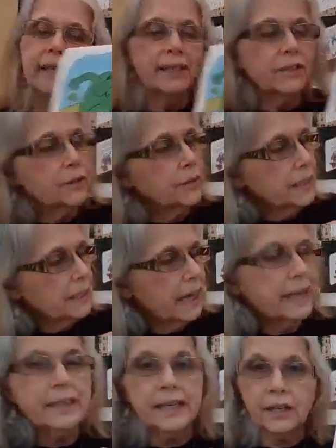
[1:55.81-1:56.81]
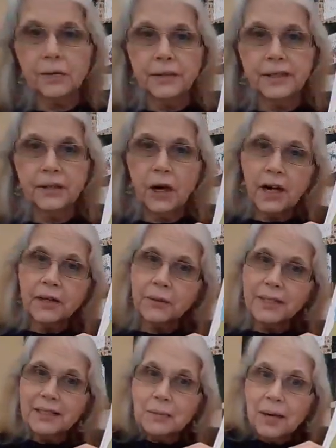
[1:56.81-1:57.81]
He's green. I'd like a green dog.
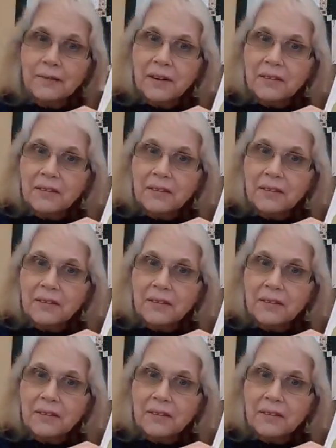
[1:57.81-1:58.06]
Green's my